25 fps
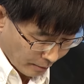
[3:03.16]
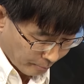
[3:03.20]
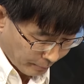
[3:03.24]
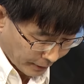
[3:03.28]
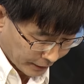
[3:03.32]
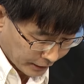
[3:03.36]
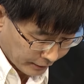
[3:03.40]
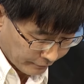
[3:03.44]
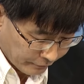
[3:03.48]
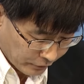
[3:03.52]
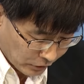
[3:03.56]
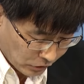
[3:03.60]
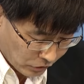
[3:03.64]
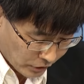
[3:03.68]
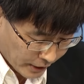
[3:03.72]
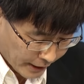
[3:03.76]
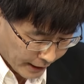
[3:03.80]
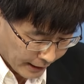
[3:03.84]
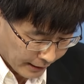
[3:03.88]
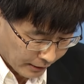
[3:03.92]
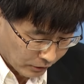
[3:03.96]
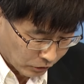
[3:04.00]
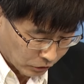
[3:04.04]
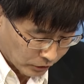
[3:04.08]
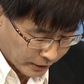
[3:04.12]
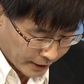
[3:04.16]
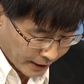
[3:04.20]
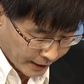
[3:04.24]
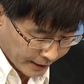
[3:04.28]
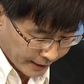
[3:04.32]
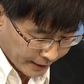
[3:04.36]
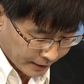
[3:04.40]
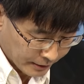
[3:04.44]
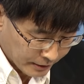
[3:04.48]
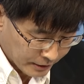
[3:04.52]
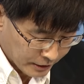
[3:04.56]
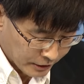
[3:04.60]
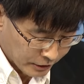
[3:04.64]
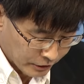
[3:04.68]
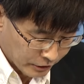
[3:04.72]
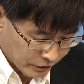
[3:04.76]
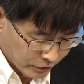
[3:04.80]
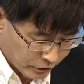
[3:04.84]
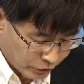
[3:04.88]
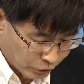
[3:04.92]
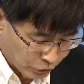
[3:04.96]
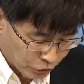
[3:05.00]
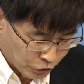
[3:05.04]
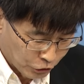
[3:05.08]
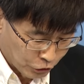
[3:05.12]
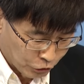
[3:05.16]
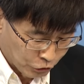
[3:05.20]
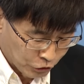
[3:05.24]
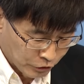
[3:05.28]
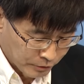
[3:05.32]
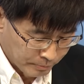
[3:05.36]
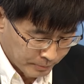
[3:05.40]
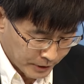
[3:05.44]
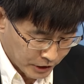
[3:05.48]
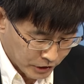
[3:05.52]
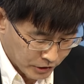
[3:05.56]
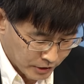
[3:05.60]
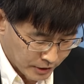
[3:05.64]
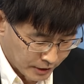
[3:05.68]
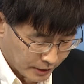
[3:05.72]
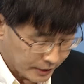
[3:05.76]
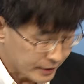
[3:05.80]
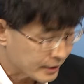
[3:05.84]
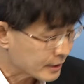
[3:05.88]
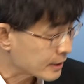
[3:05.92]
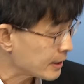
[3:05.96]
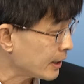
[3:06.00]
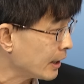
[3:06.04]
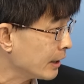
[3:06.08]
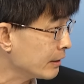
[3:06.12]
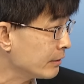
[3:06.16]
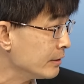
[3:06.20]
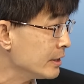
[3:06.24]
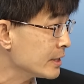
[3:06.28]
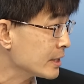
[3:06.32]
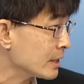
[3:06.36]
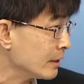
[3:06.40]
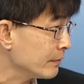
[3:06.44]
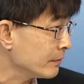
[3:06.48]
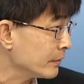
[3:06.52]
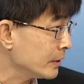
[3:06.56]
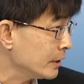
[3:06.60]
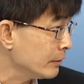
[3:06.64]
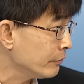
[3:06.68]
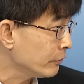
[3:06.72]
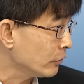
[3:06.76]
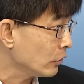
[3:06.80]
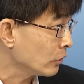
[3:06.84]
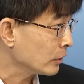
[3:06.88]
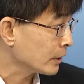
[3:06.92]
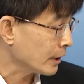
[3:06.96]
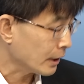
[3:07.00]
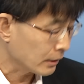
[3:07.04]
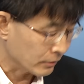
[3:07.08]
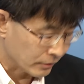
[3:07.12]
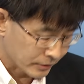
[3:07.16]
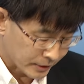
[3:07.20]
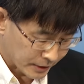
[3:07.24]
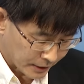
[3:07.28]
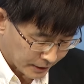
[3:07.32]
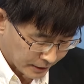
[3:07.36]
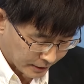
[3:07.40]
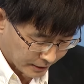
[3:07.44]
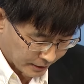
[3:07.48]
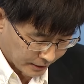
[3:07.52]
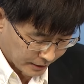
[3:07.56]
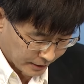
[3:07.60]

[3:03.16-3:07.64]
But if you look at Low Tia Kiang's Teochew speech, it's 174,000.